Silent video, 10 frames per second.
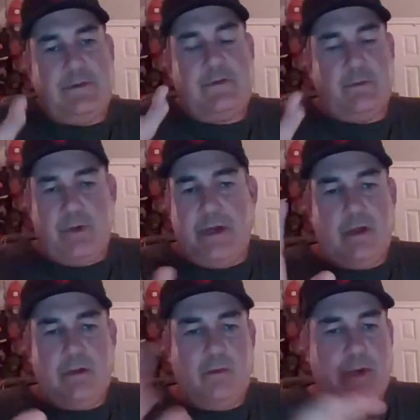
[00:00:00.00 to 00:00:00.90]
is we
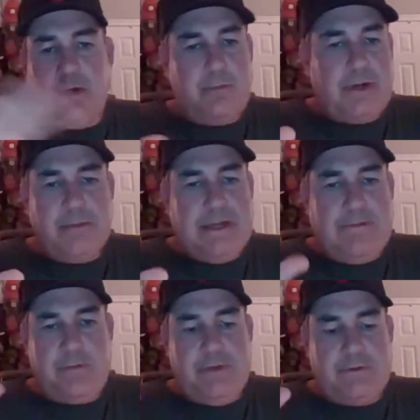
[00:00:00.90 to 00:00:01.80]
all probably have
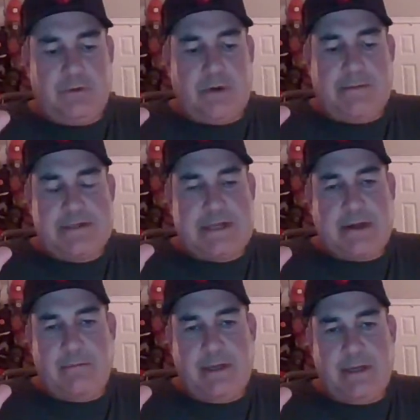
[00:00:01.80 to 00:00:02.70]
a pistol right beside
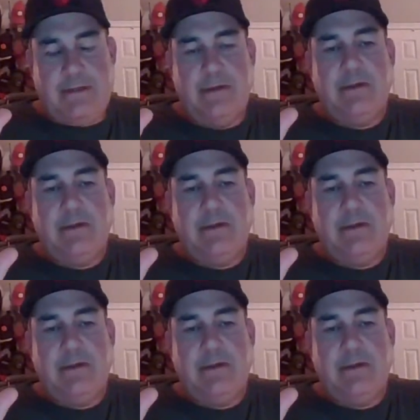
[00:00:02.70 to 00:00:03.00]
our bed.